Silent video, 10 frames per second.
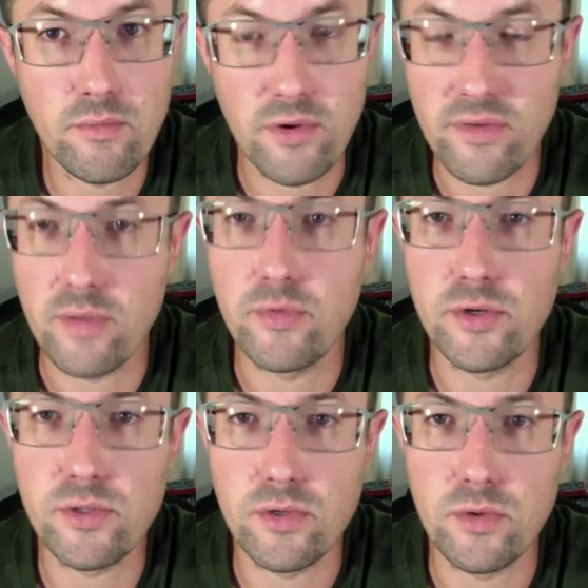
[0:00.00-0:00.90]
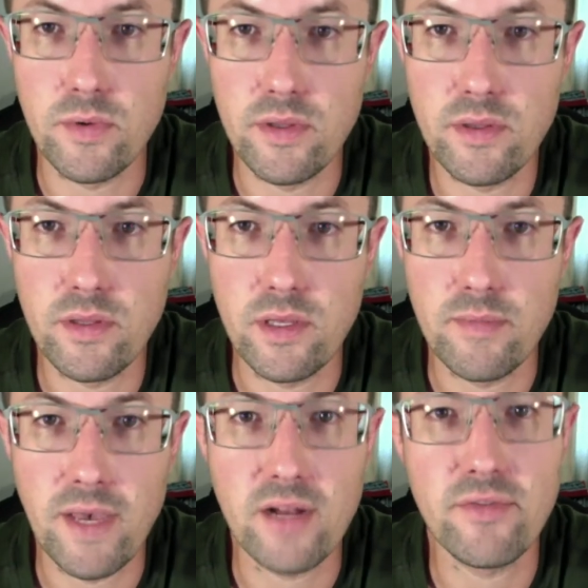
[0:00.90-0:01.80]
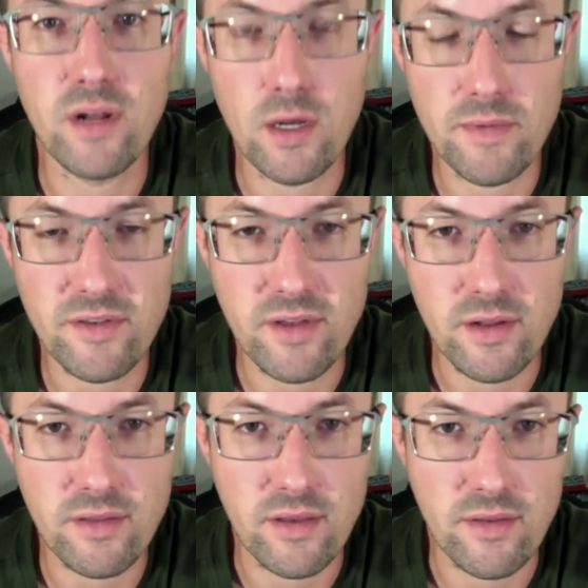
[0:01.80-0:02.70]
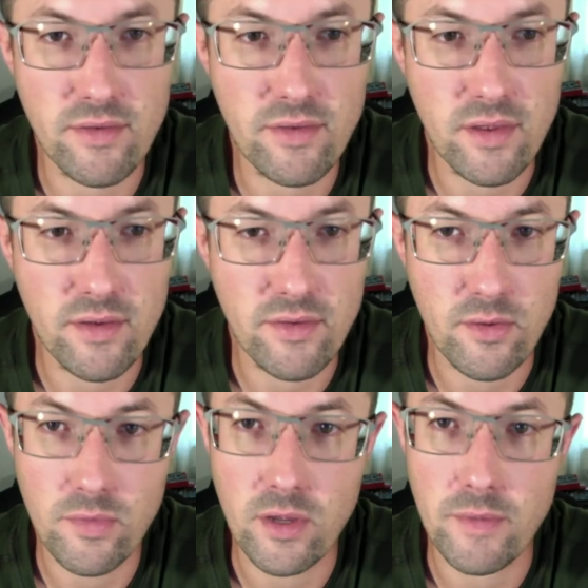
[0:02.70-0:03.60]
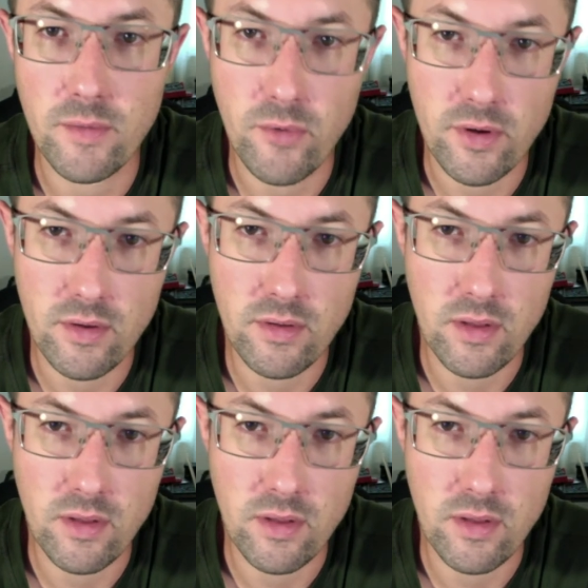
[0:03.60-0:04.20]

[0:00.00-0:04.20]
recently pushed through with the magnified optics side of things is their premium one,